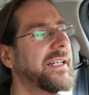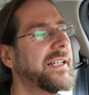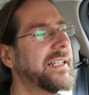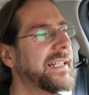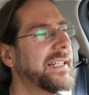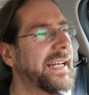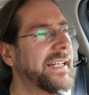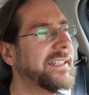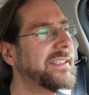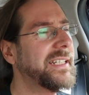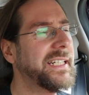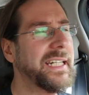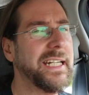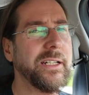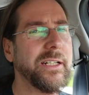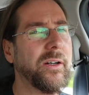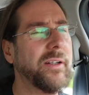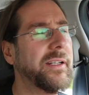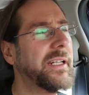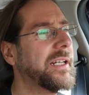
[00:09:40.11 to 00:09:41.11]
like the
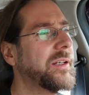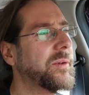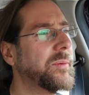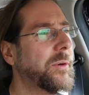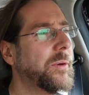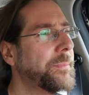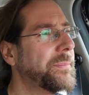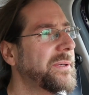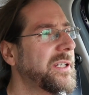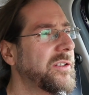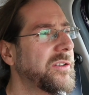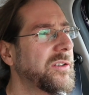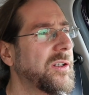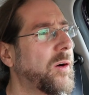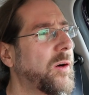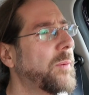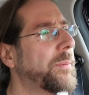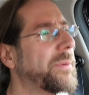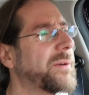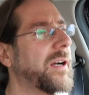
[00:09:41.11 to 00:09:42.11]
Ioniq would be
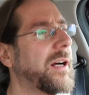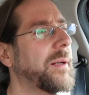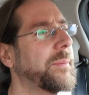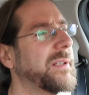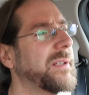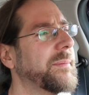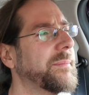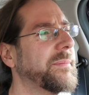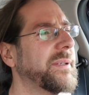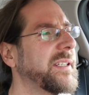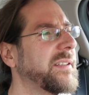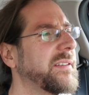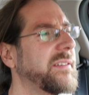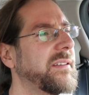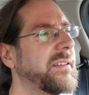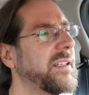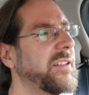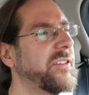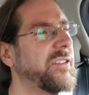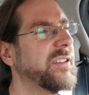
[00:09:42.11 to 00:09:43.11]
no problem, but
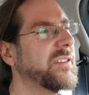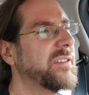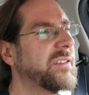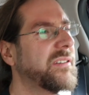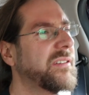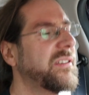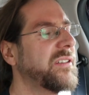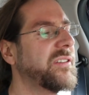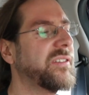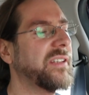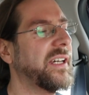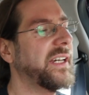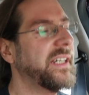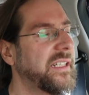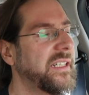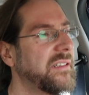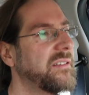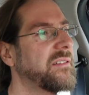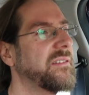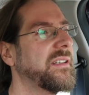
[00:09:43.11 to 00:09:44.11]
they just
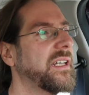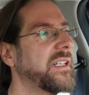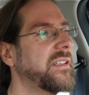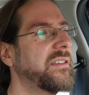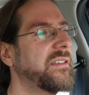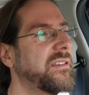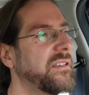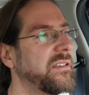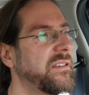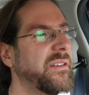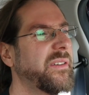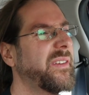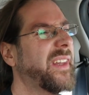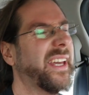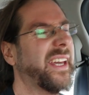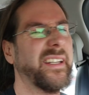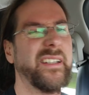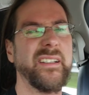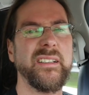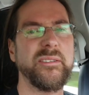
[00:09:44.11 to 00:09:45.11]
decided not to do
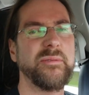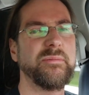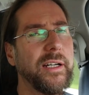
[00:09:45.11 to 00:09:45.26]
that.